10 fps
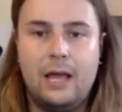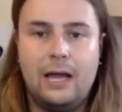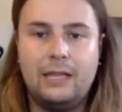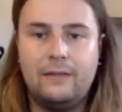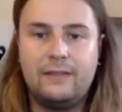I
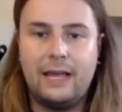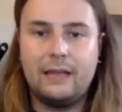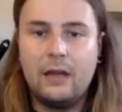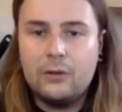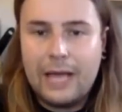love that.
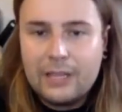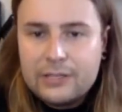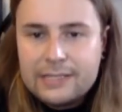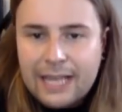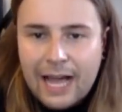Oh, hello,
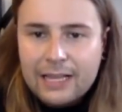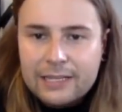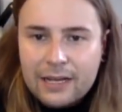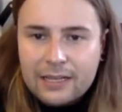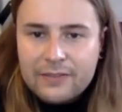Scarlett.
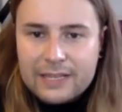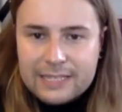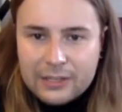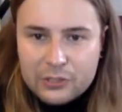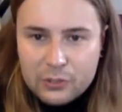I love that
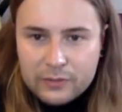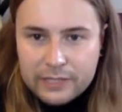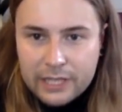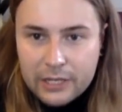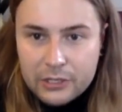death tour
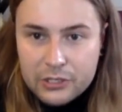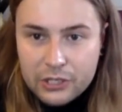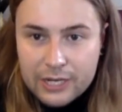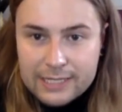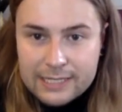video. You should
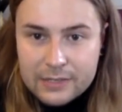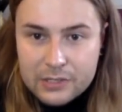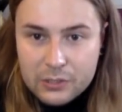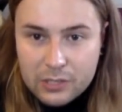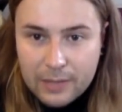create a series
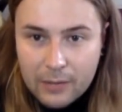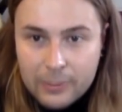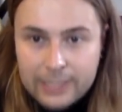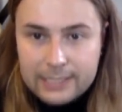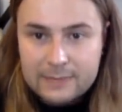talking about a
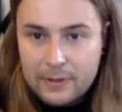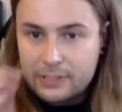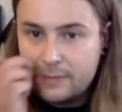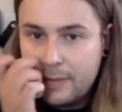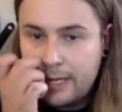weird
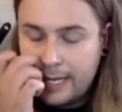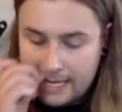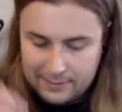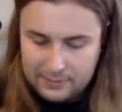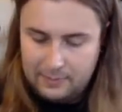conspiracy murder
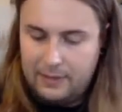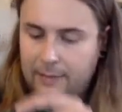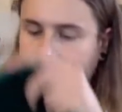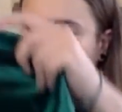case or something.